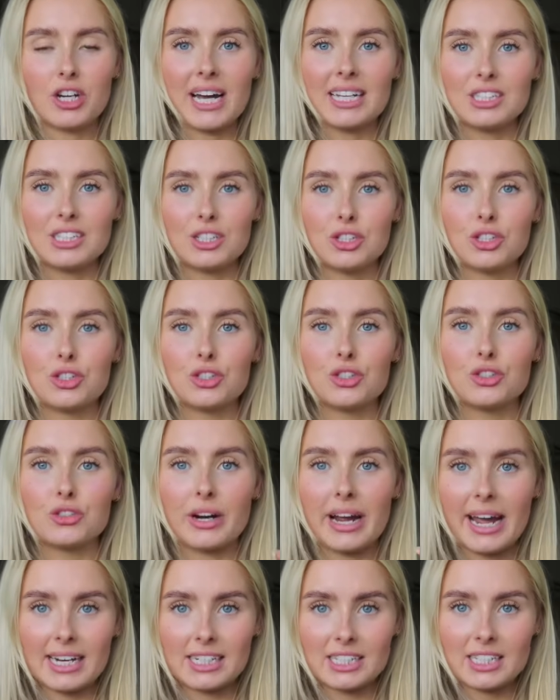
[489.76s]
tried to
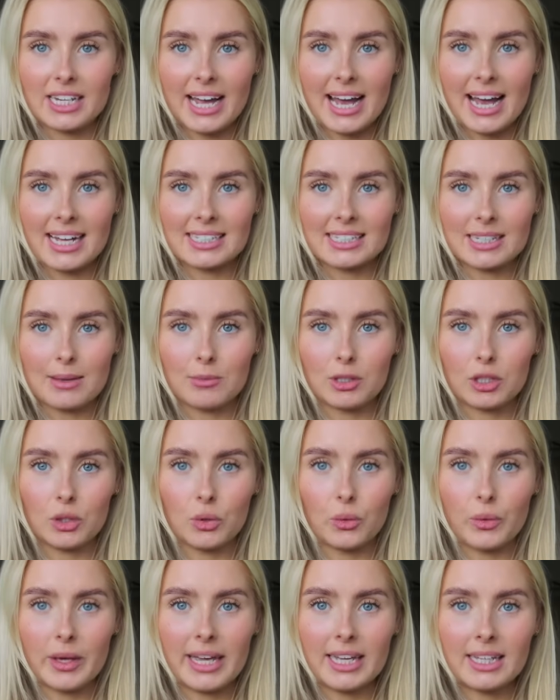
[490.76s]
stretch it as I'm
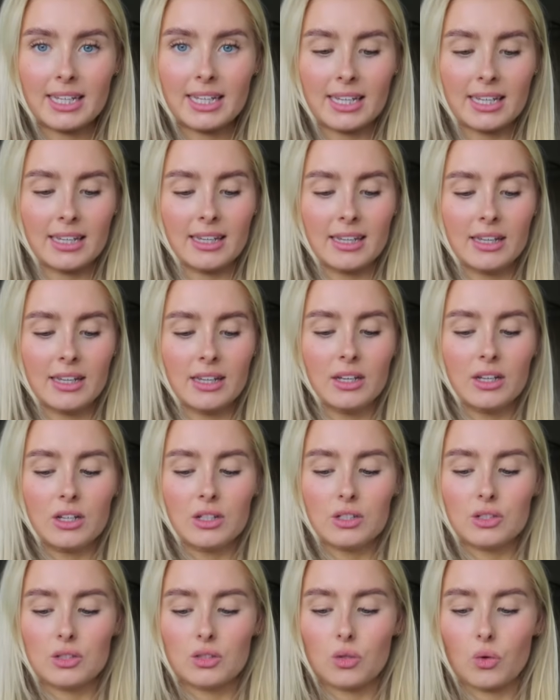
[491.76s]
gluing
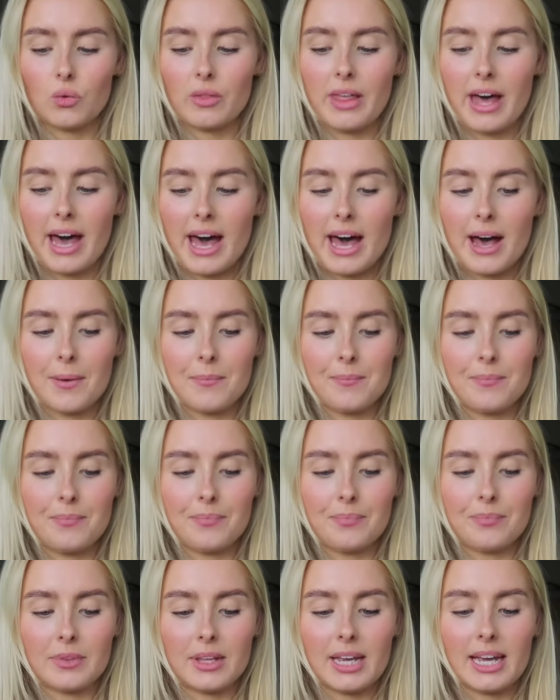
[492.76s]
so that
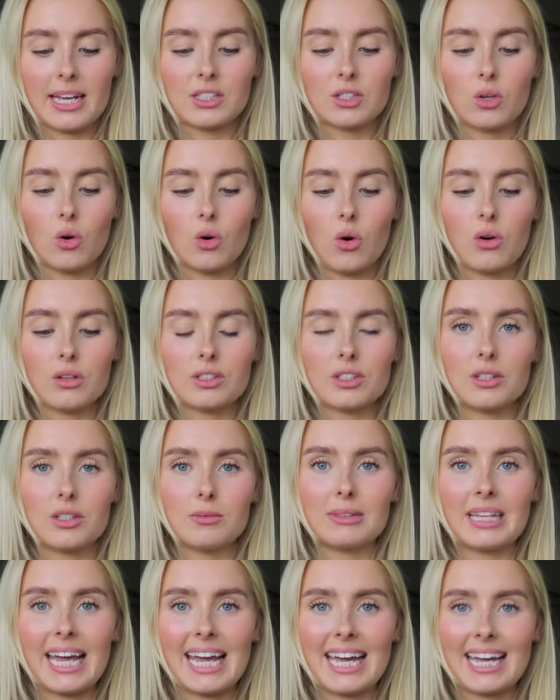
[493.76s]
it's got
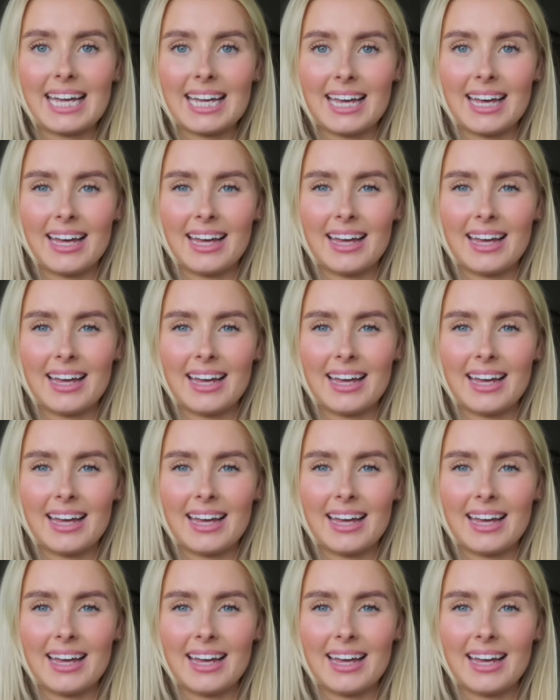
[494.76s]
some it's